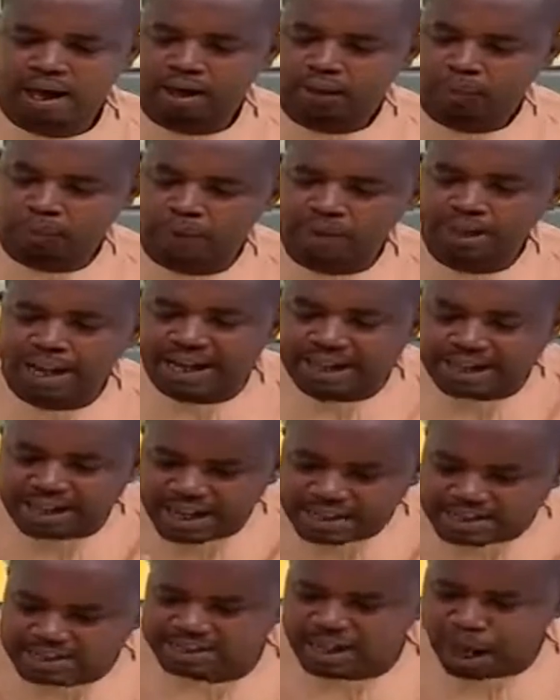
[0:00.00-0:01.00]
with a
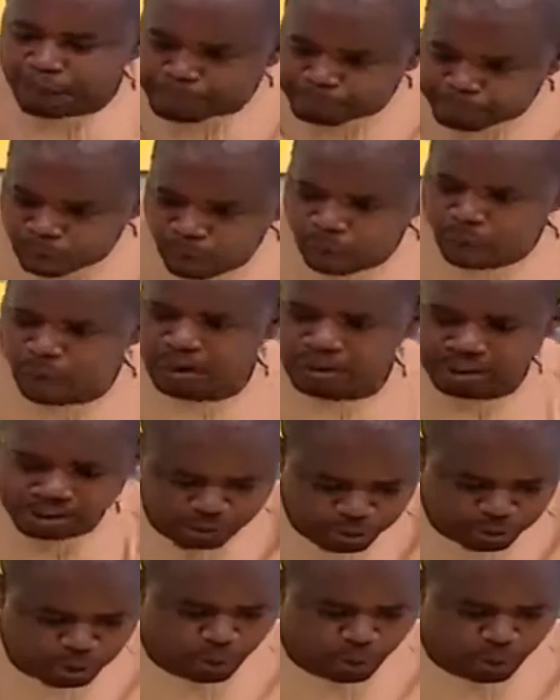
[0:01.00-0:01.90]
Gestapo, you know,